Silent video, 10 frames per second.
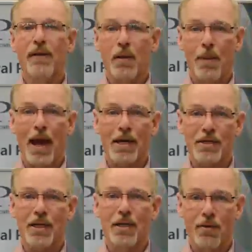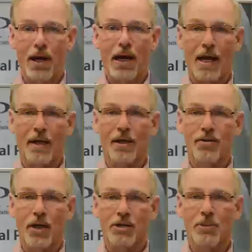capacity in the grain handling and
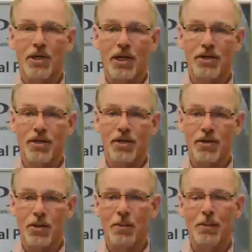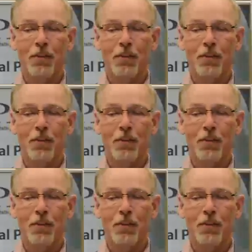transportation system?